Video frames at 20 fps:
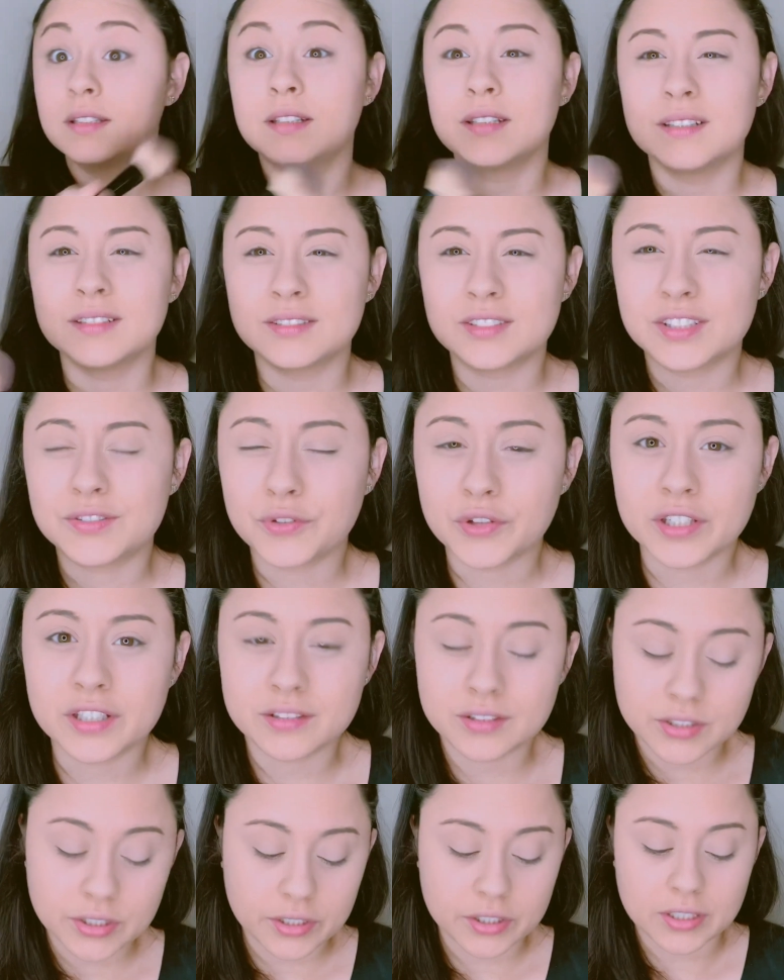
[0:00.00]
just
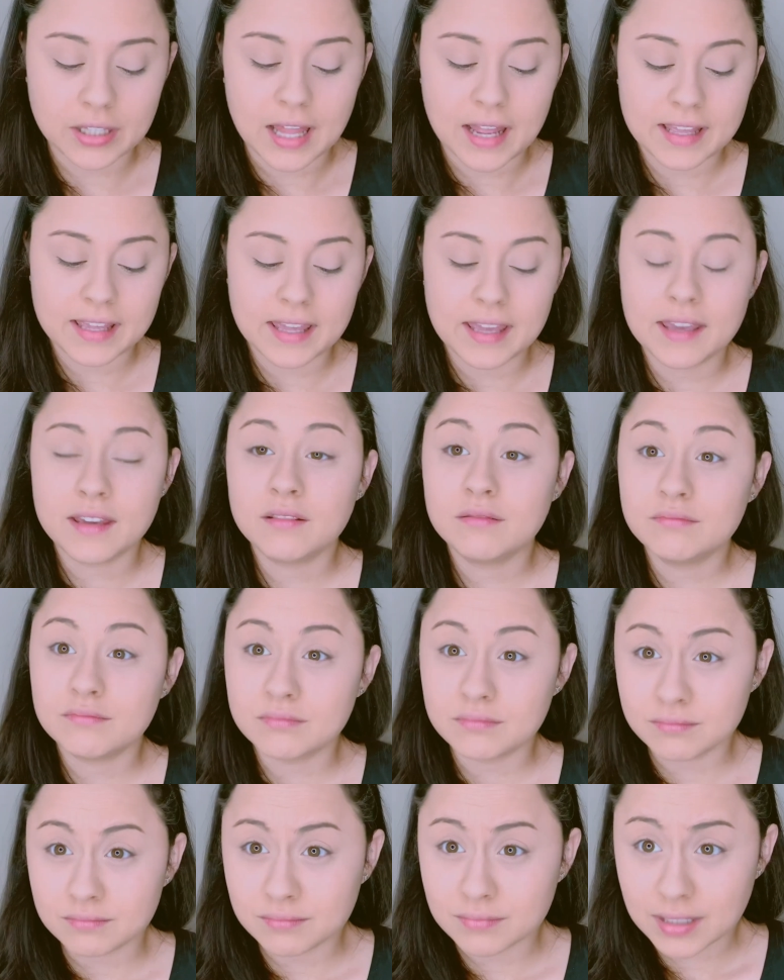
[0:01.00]
to your liking,
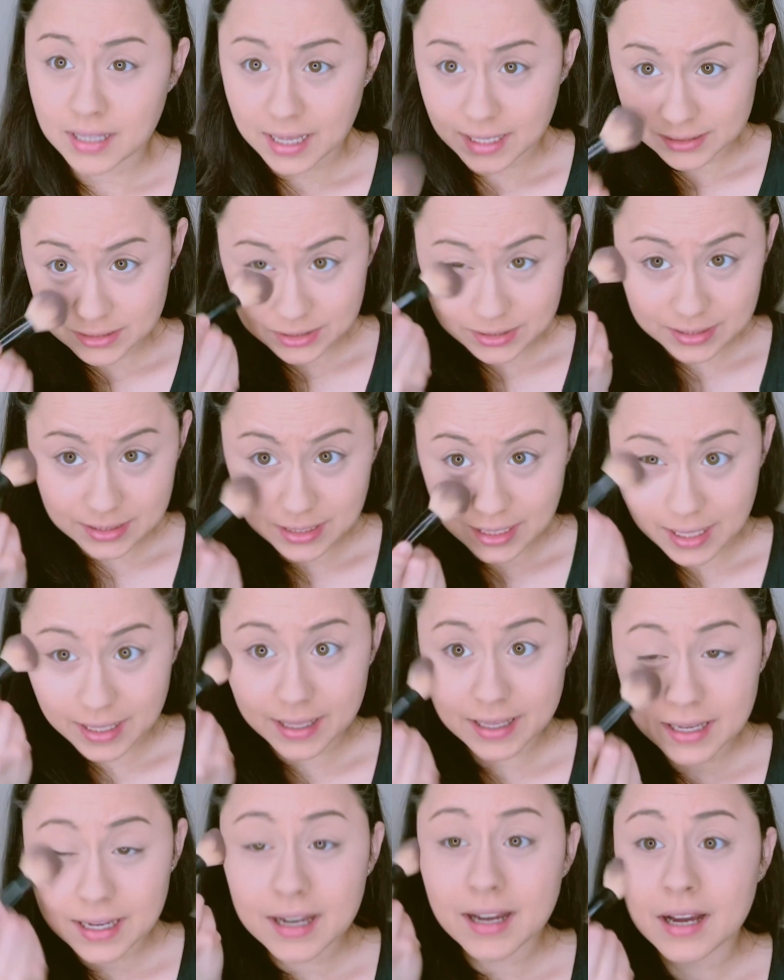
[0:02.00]
I just
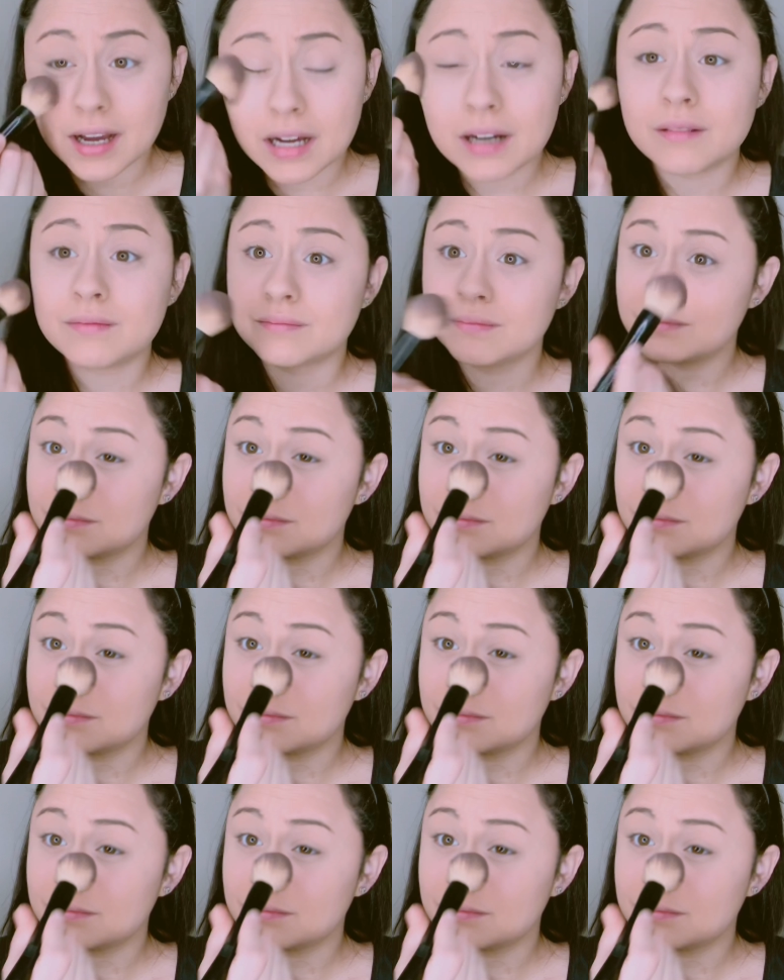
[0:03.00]
like my